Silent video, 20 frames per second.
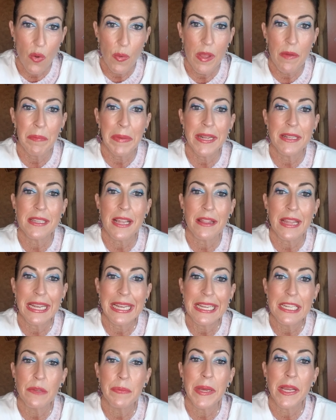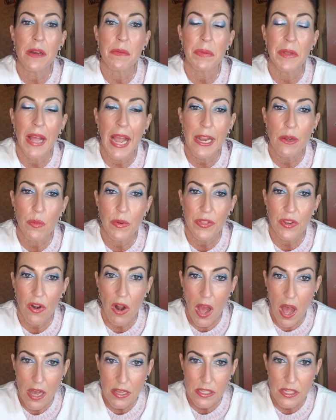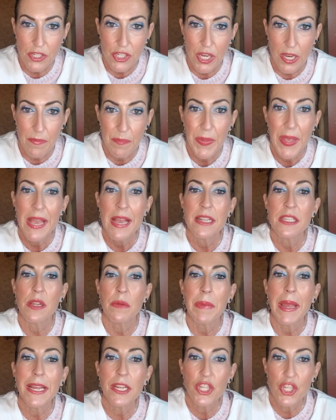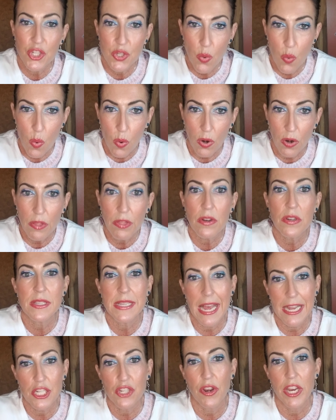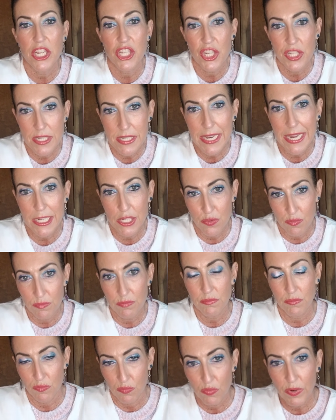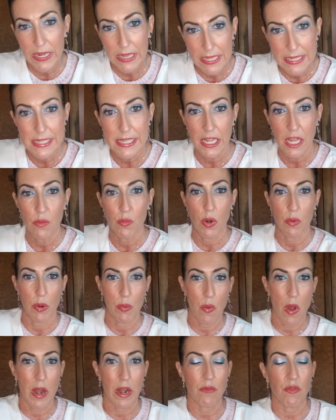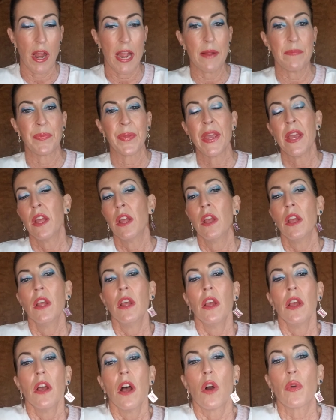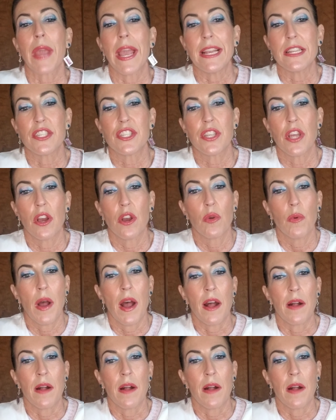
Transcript: It means that they need to be compliant with their oxygen to make sure their saturation stays realistic and where we want it, right? Okay, so